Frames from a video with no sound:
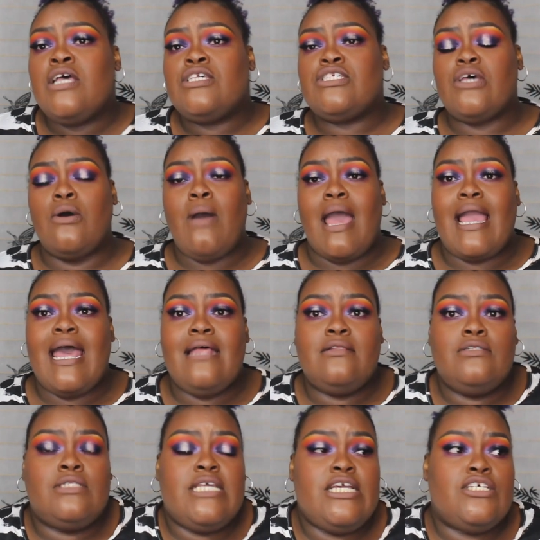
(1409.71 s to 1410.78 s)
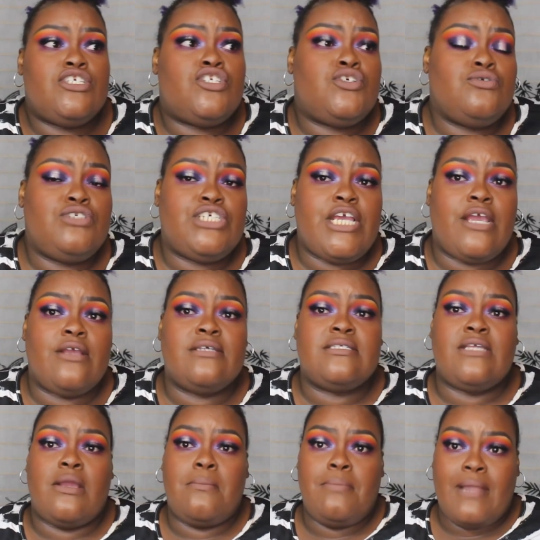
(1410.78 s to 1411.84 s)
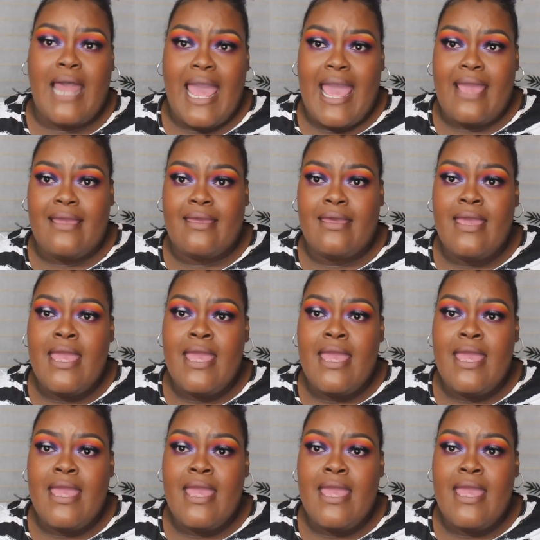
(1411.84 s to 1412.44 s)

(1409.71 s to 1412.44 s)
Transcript: so I got these two chairs they're black